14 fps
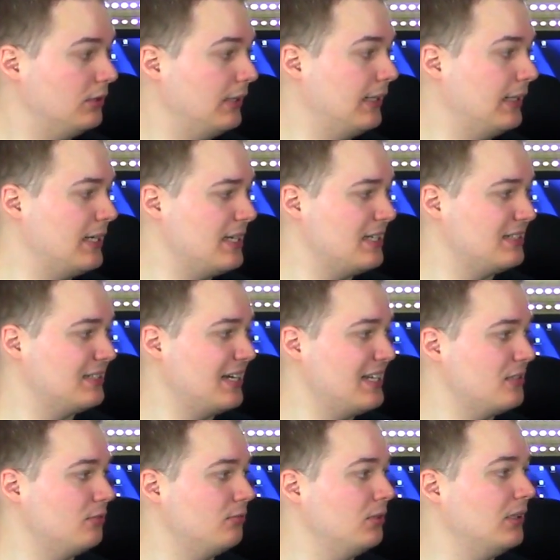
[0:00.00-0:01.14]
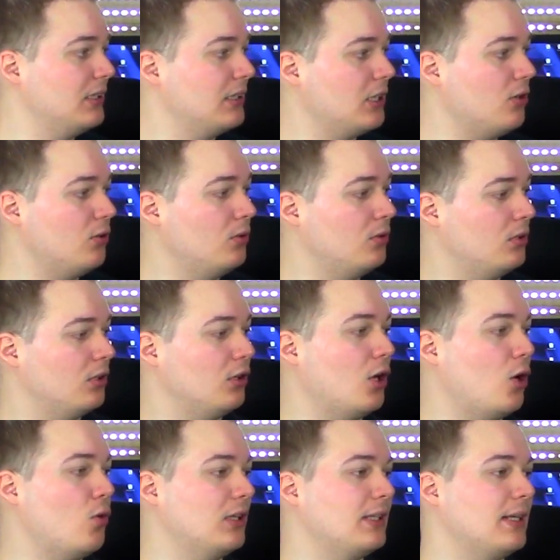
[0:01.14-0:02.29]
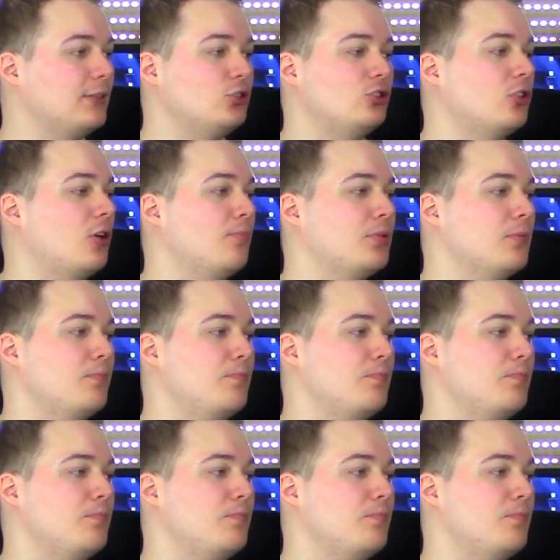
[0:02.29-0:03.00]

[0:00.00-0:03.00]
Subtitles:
And I don't really go lower than drop